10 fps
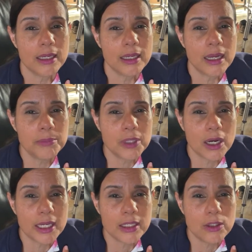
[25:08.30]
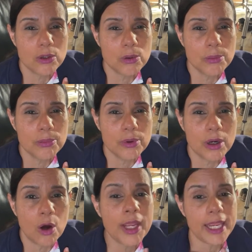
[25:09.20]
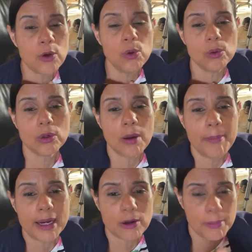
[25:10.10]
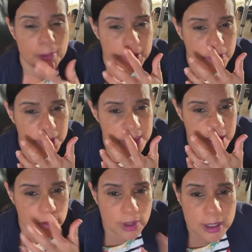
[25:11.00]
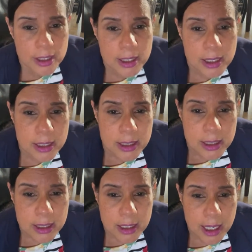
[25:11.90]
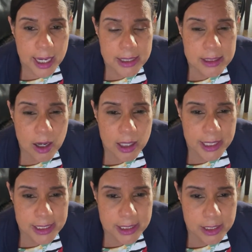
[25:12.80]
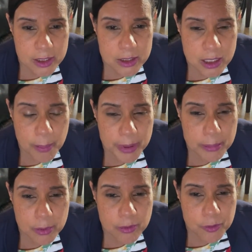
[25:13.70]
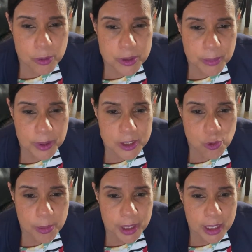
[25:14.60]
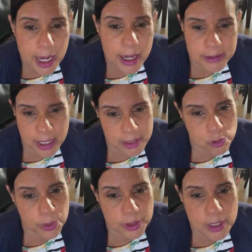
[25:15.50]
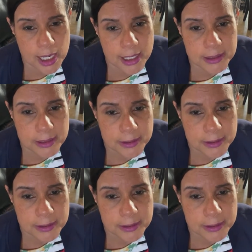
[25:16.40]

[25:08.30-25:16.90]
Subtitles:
I'm talking to. Okay, cool. Come back when you're ready, Sandra. Has the audacity to stomp and blow fumes about his criminal. I swear to God.